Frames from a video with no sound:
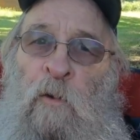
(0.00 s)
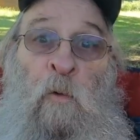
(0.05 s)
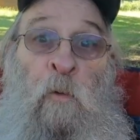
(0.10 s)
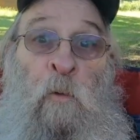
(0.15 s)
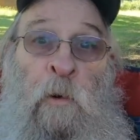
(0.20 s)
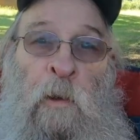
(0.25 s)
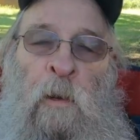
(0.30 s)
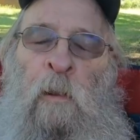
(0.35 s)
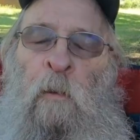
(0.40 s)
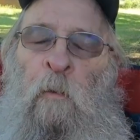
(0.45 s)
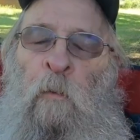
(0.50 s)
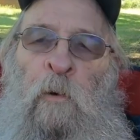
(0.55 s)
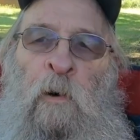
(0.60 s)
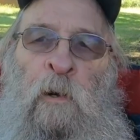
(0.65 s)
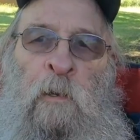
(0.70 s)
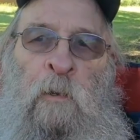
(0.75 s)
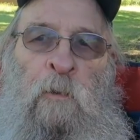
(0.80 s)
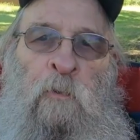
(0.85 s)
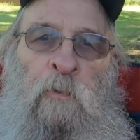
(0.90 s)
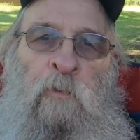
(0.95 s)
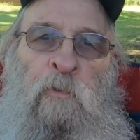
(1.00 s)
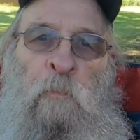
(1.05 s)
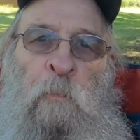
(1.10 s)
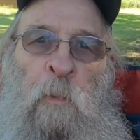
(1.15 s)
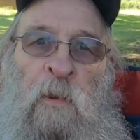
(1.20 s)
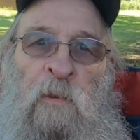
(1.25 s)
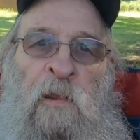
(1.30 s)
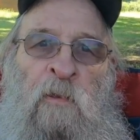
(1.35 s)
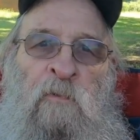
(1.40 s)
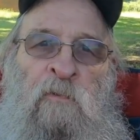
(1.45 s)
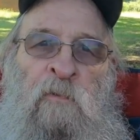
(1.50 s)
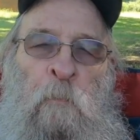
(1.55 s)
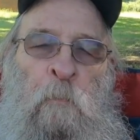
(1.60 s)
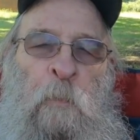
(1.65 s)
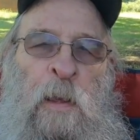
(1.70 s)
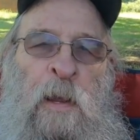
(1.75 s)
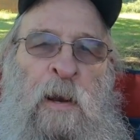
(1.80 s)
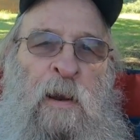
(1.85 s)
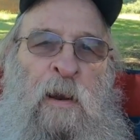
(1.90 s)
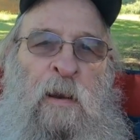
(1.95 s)
Well, it was, but that's
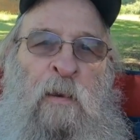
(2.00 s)
been